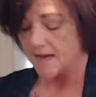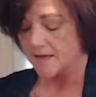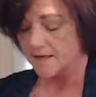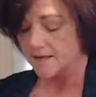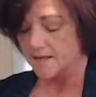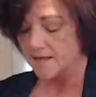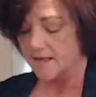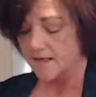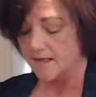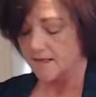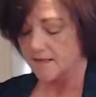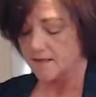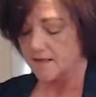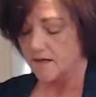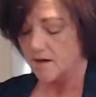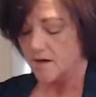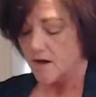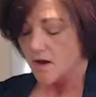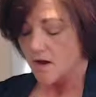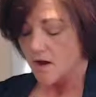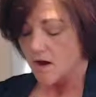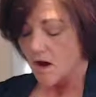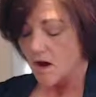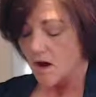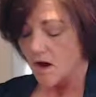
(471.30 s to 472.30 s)
and in
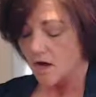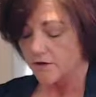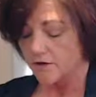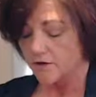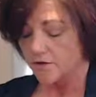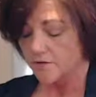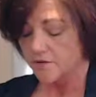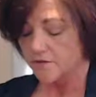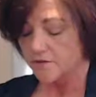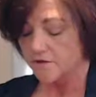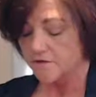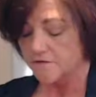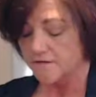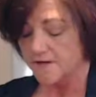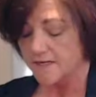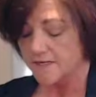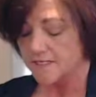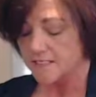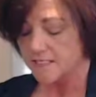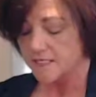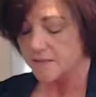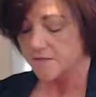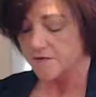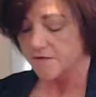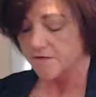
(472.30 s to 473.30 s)
honor the
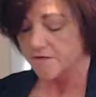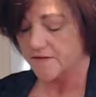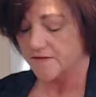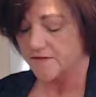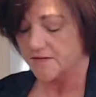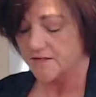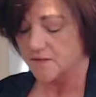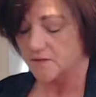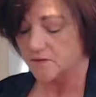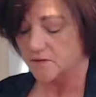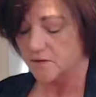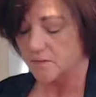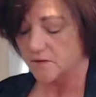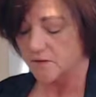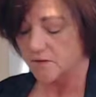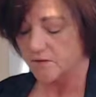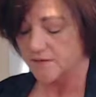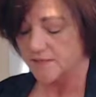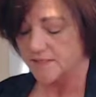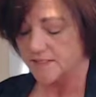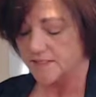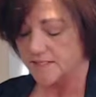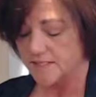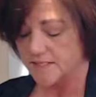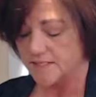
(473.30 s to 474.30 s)
victim of this terrible
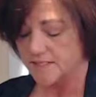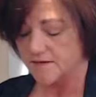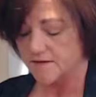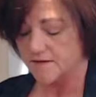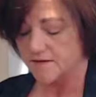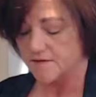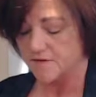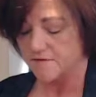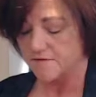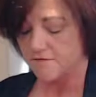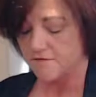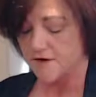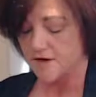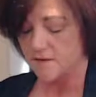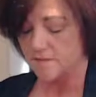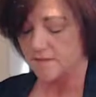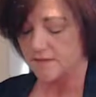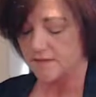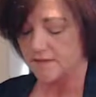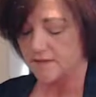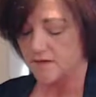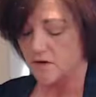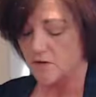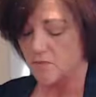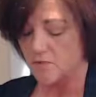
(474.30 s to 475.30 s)
disease and their
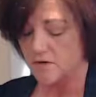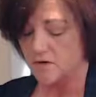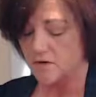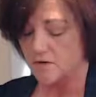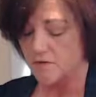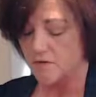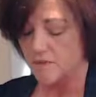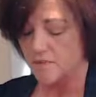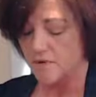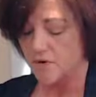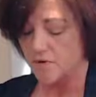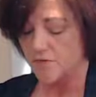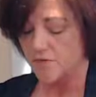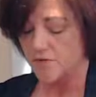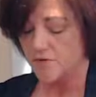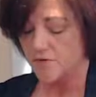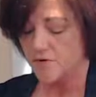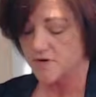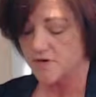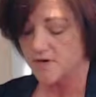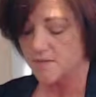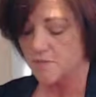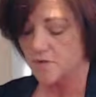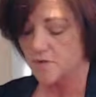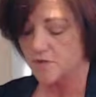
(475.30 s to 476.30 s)
family. Now we know about
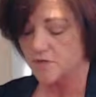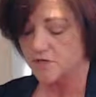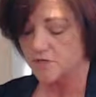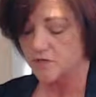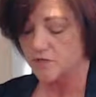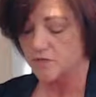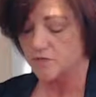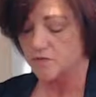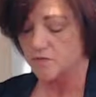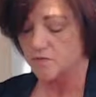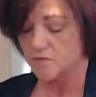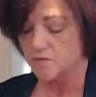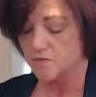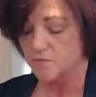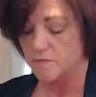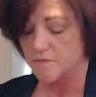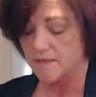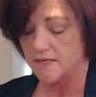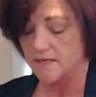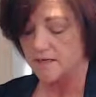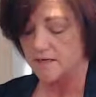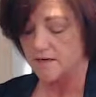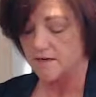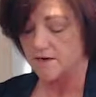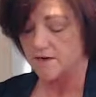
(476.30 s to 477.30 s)
30 more children will
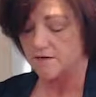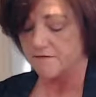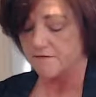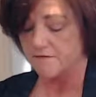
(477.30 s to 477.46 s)
be